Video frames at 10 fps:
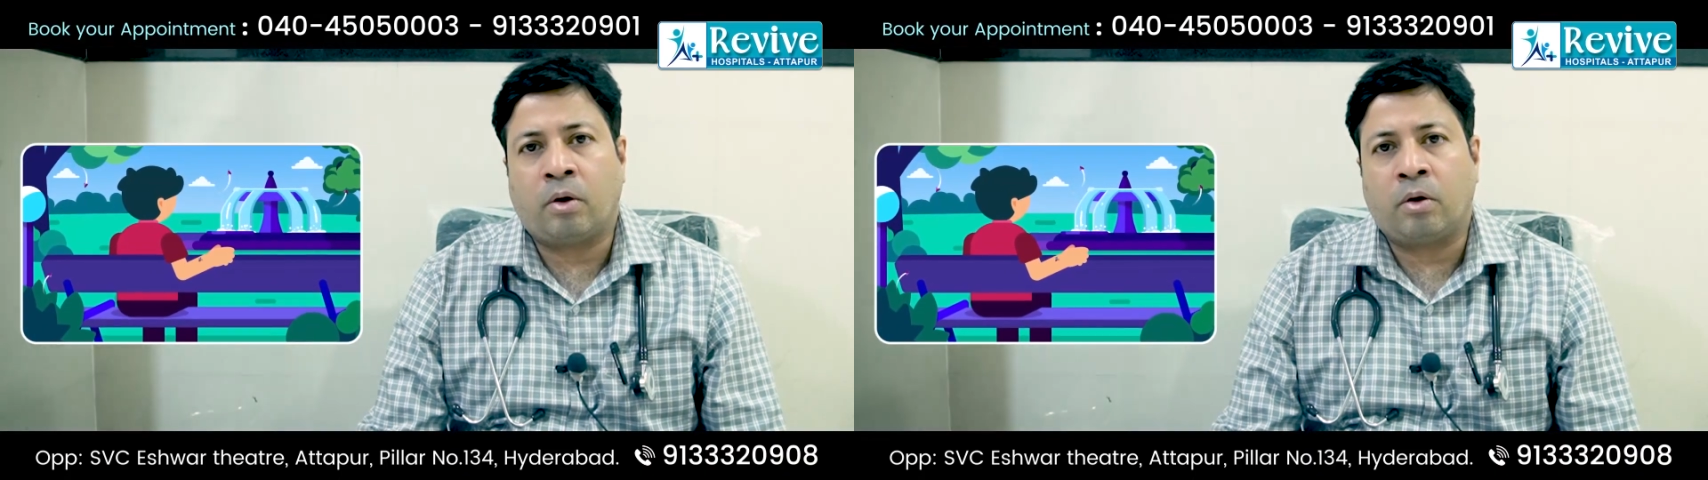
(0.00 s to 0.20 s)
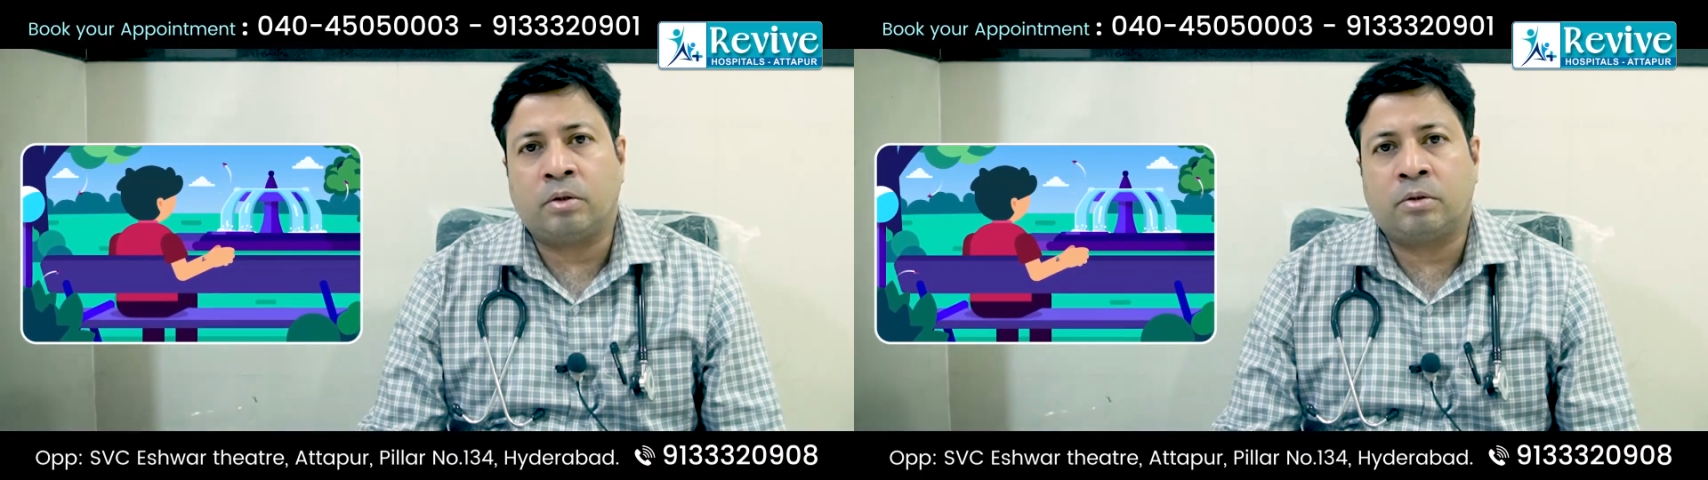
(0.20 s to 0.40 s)

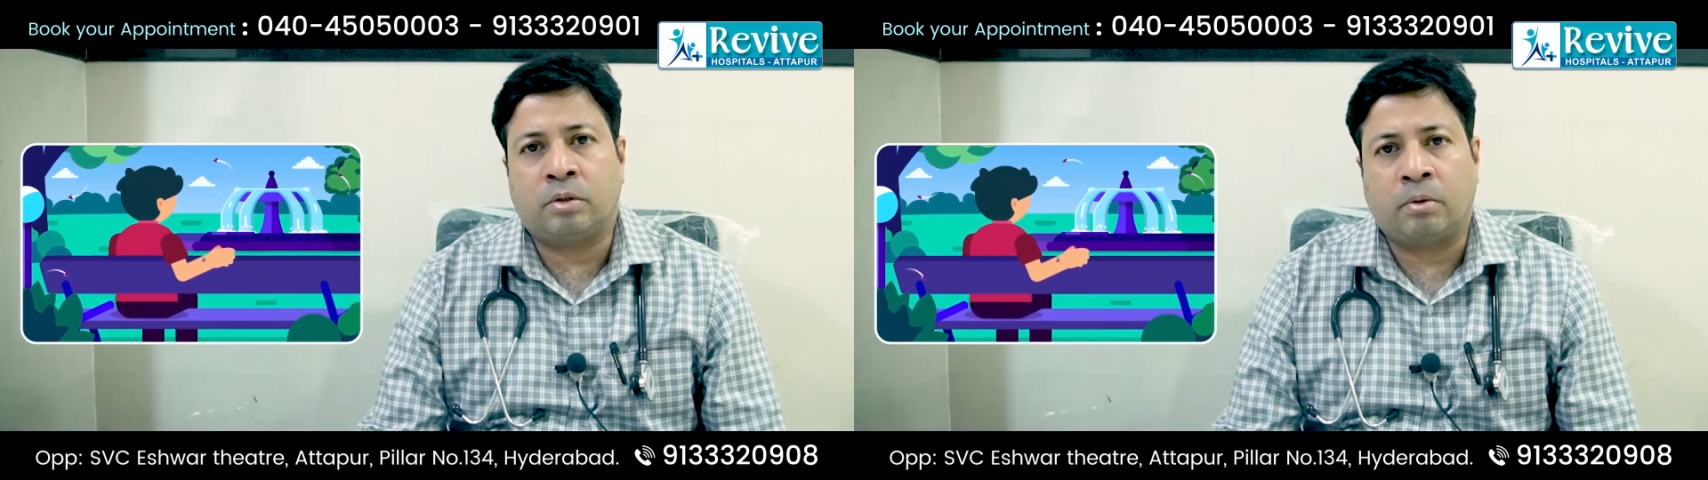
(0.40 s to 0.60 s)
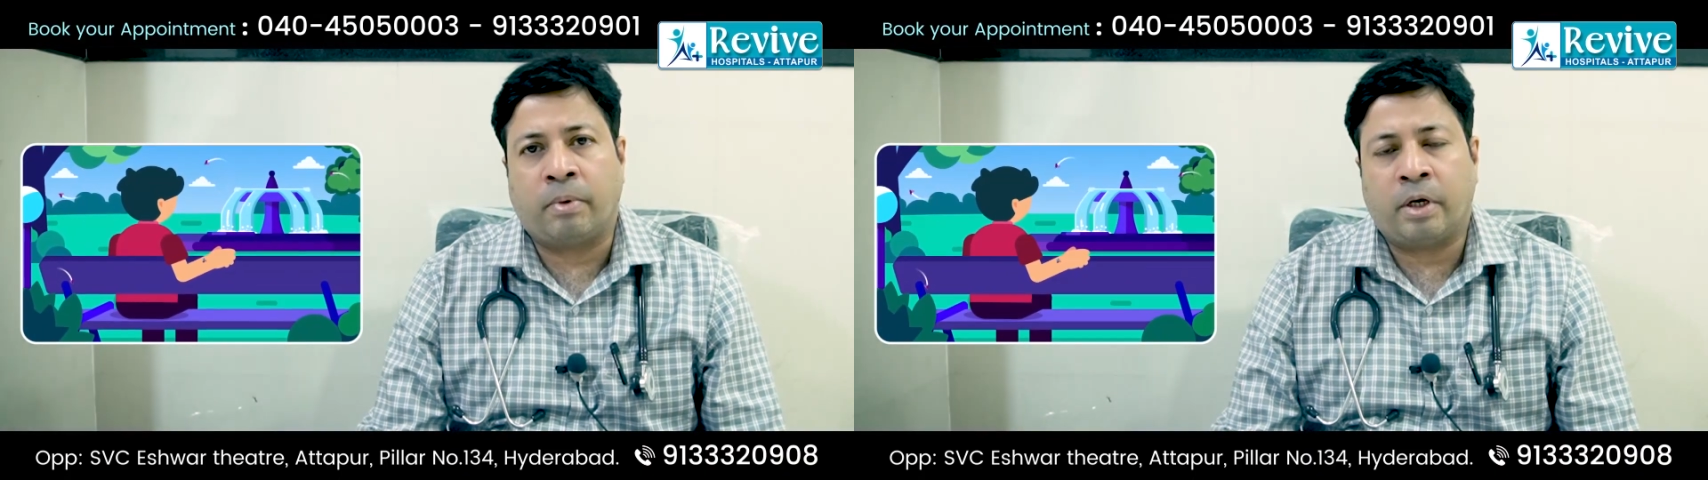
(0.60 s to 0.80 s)

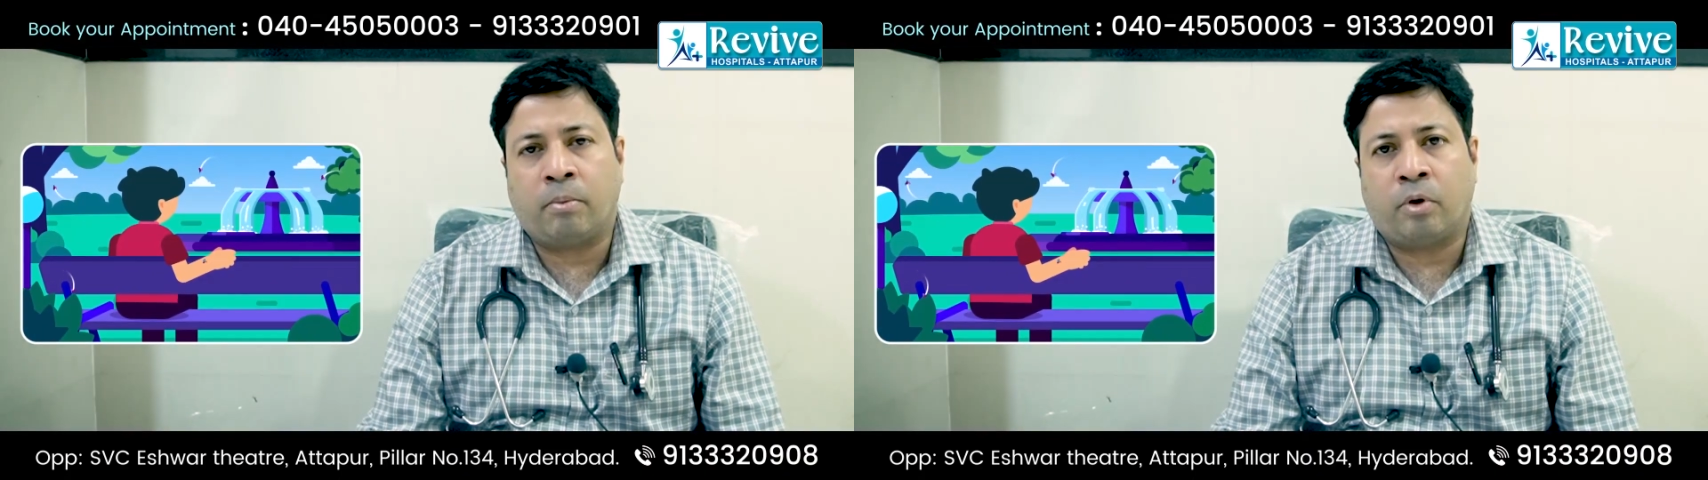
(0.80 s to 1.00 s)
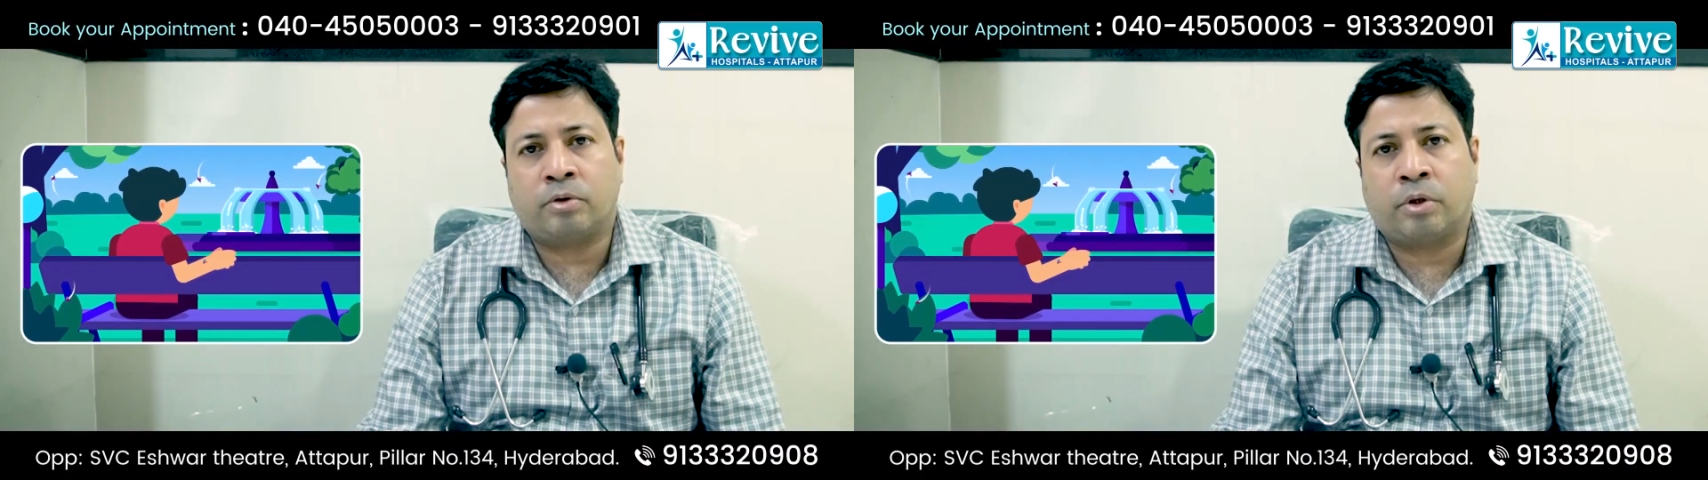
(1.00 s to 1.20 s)
caused by a
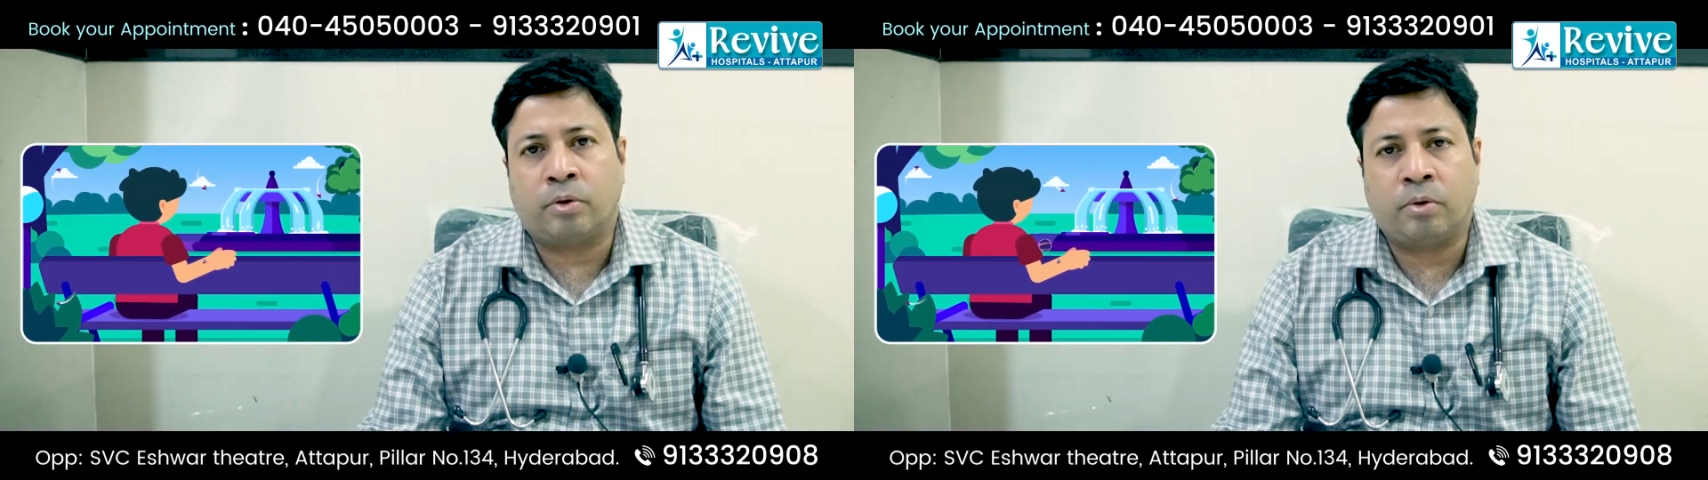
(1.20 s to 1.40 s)
mosquito.